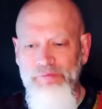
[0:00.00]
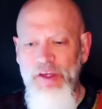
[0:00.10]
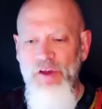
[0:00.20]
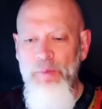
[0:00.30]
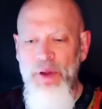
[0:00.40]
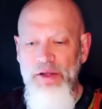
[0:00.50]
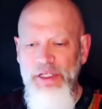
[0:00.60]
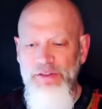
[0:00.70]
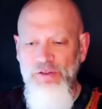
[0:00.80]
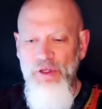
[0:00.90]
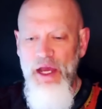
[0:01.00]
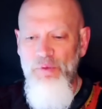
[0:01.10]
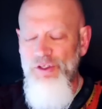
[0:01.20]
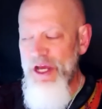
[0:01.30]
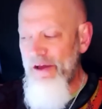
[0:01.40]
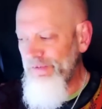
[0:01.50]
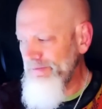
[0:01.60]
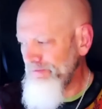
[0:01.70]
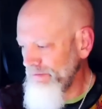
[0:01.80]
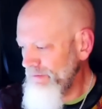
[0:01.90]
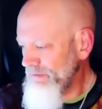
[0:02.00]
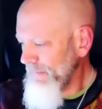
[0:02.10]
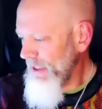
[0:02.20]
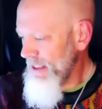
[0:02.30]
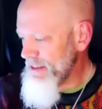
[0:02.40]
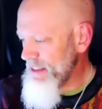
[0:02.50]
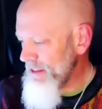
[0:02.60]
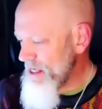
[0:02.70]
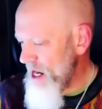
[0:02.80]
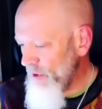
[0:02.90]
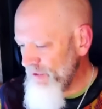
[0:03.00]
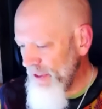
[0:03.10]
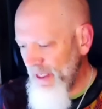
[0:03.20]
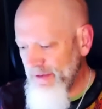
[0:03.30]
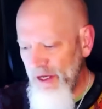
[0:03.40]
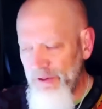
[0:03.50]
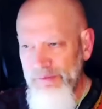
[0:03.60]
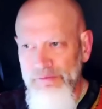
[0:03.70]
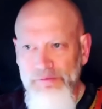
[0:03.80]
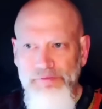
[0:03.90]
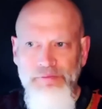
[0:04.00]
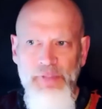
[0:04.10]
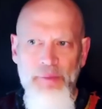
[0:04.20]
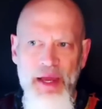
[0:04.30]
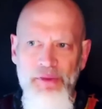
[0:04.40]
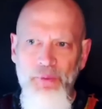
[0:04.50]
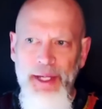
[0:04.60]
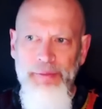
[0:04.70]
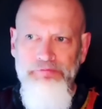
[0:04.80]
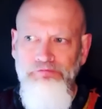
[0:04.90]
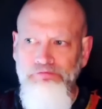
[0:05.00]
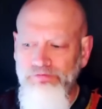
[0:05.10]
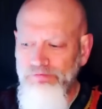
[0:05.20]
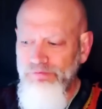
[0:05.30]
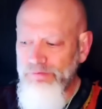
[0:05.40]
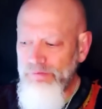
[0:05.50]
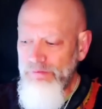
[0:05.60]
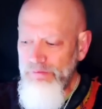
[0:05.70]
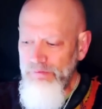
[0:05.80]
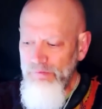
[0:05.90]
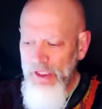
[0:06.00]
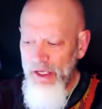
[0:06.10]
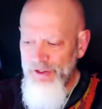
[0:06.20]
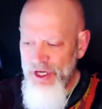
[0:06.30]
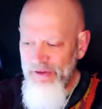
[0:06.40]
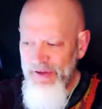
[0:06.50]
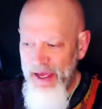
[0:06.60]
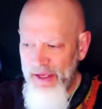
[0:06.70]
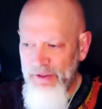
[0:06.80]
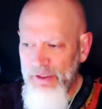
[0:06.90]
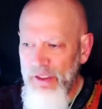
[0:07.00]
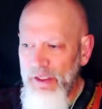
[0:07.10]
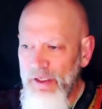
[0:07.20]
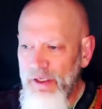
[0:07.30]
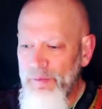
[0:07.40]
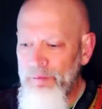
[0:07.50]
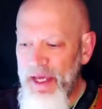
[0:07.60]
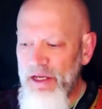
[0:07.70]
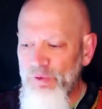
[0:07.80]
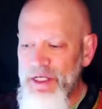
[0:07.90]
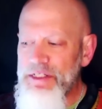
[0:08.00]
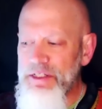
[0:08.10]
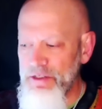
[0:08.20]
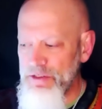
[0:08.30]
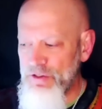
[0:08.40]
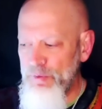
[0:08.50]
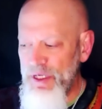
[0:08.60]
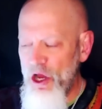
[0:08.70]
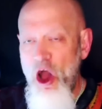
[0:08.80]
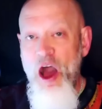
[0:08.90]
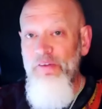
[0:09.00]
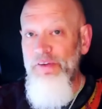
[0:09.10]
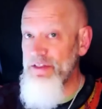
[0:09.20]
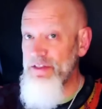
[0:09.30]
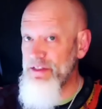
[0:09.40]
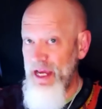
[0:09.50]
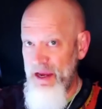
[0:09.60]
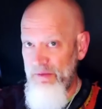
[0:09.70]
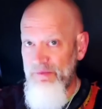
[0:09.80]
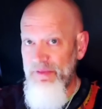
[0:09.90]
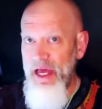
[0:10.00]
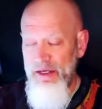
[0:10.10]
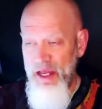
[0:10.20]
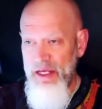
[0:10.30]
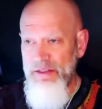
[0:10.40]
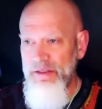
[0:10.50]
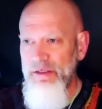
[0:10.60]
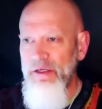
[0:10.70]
I'm very proud to get to do that with Jeff. Second time we've done that together. And by the way, Jeff had many reasons to be off his game that night.